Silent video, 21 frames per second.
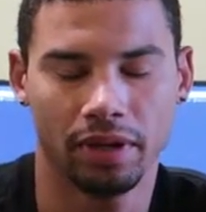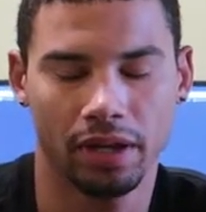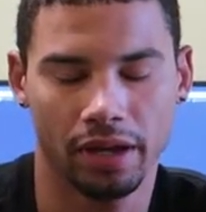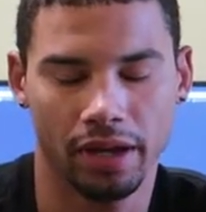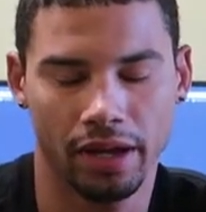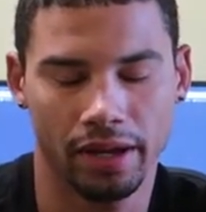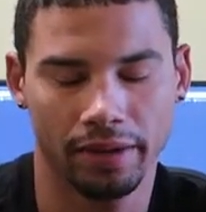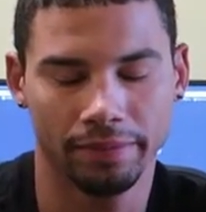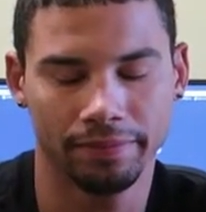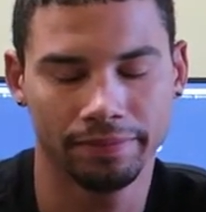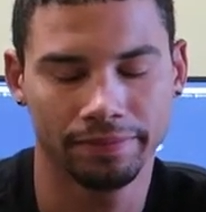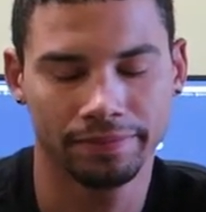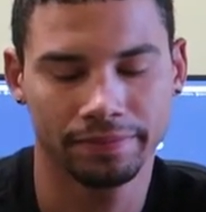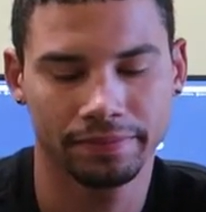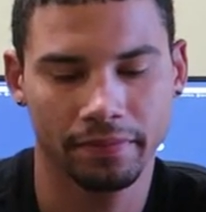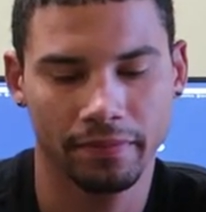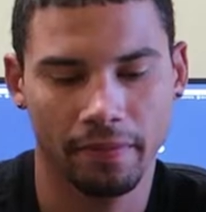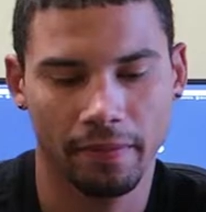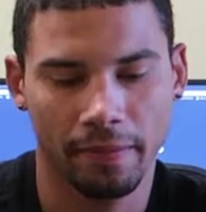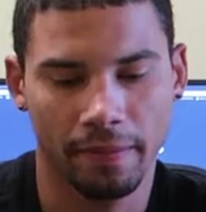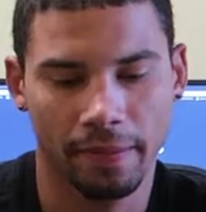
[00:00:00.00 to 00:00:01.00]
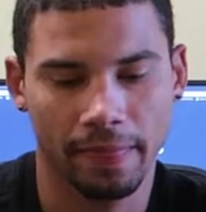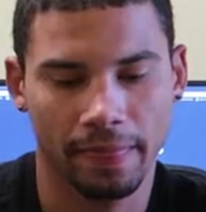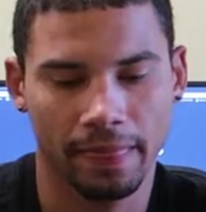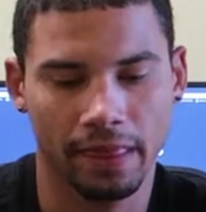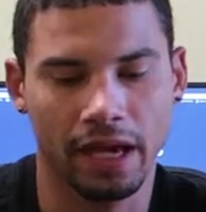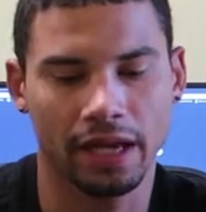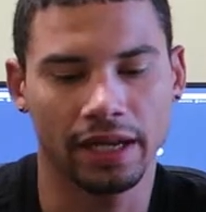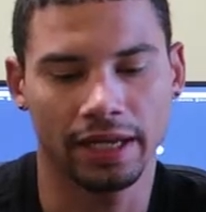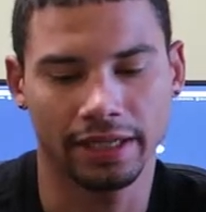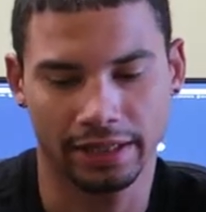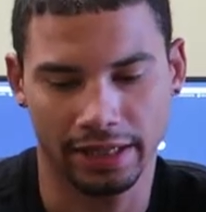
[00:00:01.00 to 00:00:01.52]
but
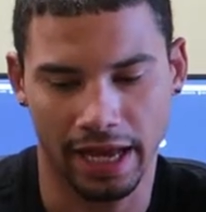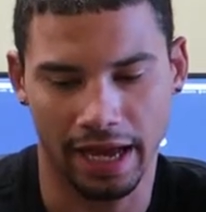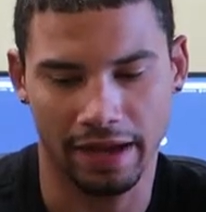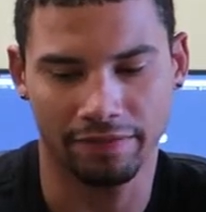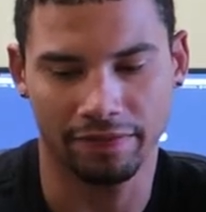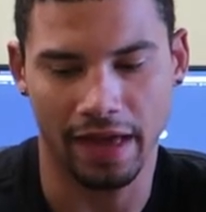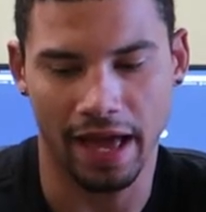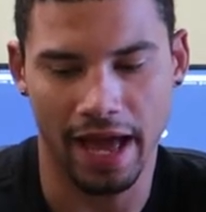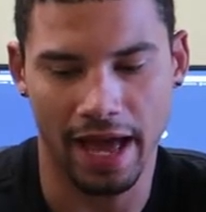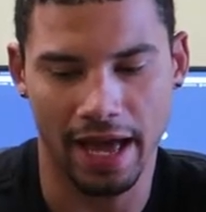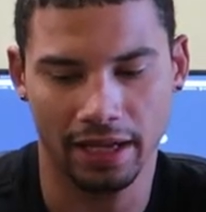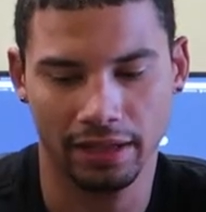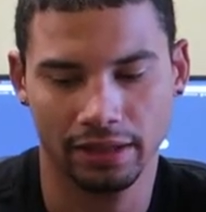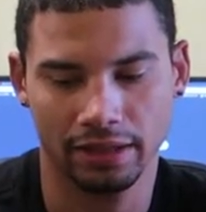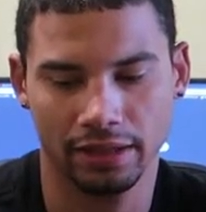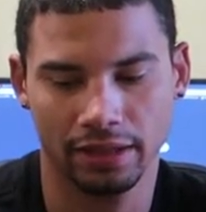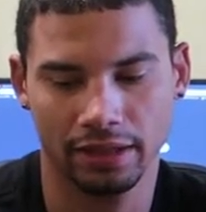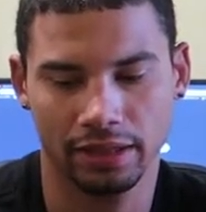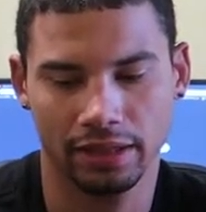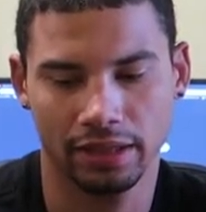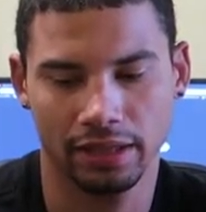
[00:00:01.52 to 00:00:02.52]
I'd like to have that.